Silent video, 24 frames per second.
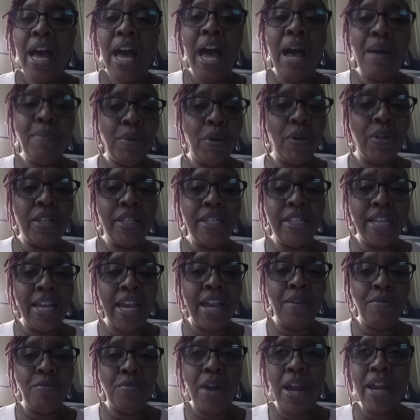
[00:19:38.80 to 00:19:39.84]
I'm going to
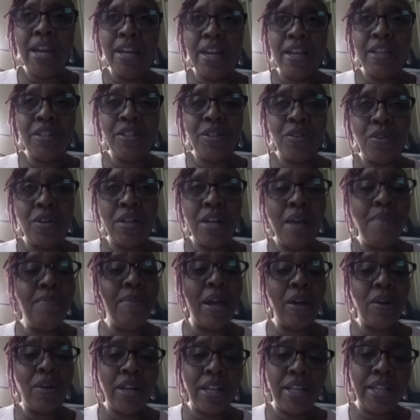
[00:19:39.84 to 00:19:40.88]
stand right next to her, and I'm
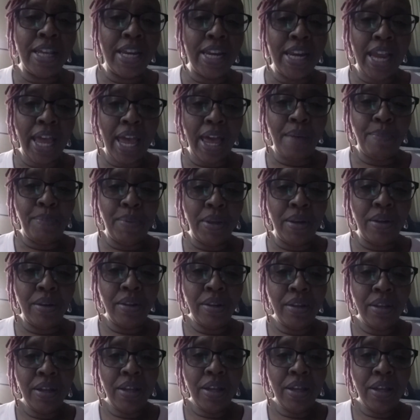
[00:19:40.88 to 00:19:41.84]
not going to let it happen.